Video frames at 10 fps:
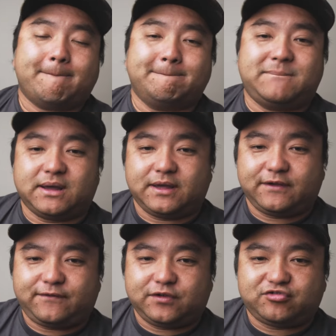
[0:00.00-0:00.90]
But
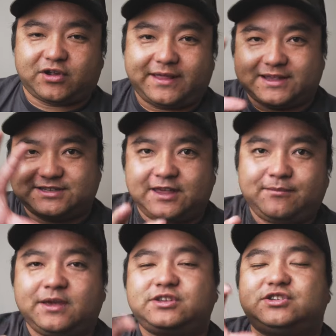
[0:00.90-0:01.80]
if you draw that
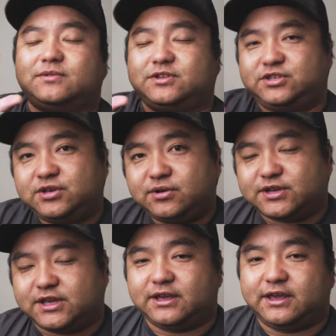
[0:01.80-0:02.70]
same picture with
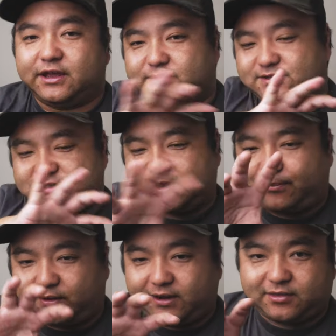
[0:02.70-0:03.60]
2D, it'll
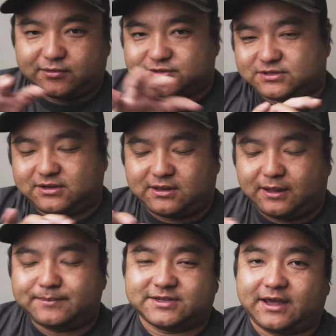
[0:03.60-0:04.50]
separate those
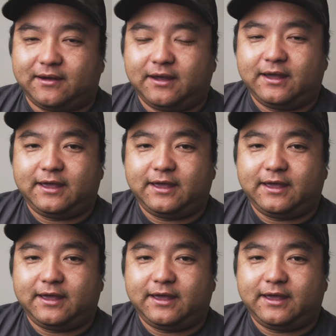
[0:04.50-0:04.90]
clumps out.